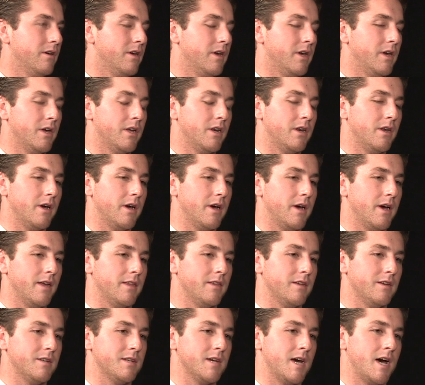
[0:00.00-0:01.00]
And
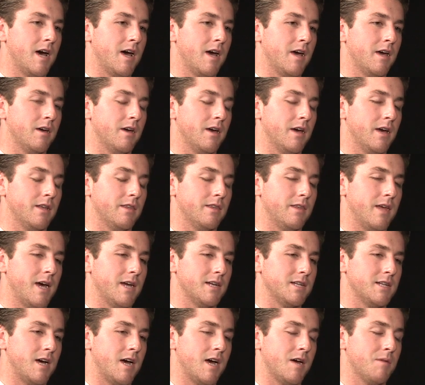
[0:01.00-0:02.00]
at that
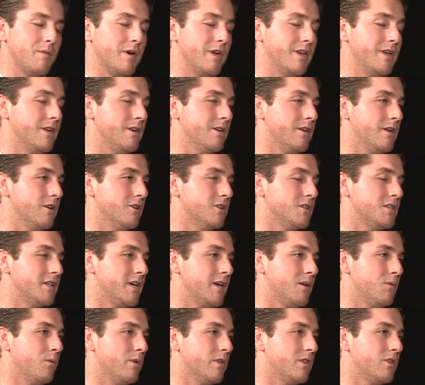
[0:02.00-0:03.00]
time, I didn't
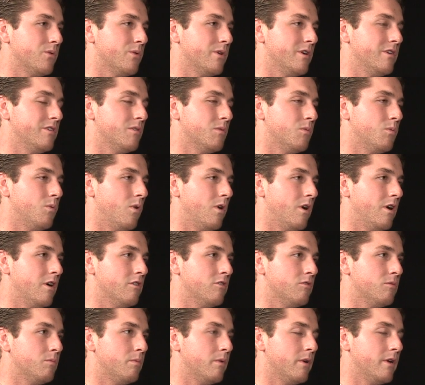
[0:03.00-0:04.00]
understand what the reason
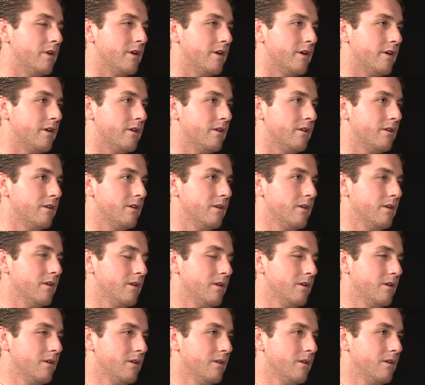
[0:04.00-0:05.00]
was, but
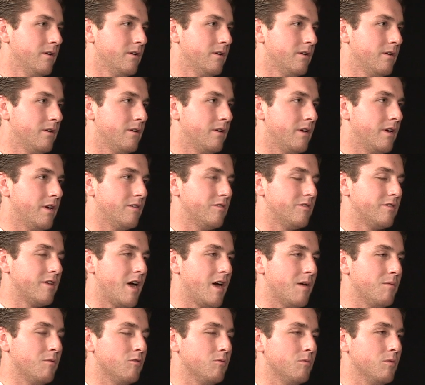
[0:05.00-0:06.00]
as
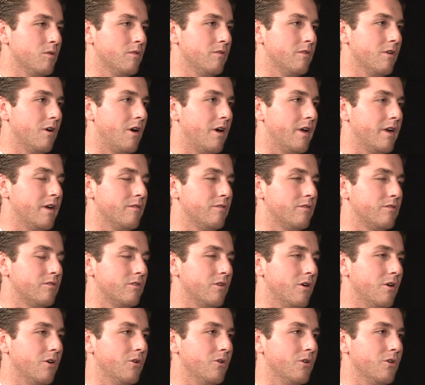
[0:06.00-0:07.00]
time has moved on, I've
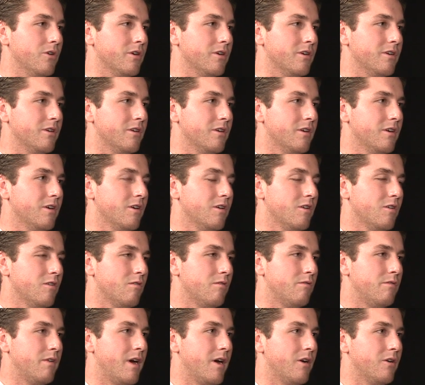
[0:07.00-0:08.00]
slowly
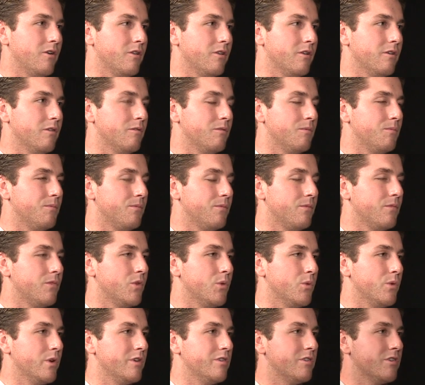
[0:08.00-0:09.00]
found
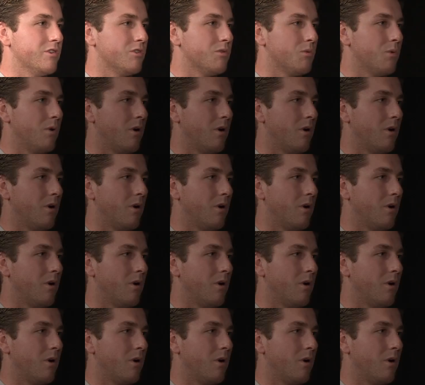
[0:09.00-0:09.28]
the reasons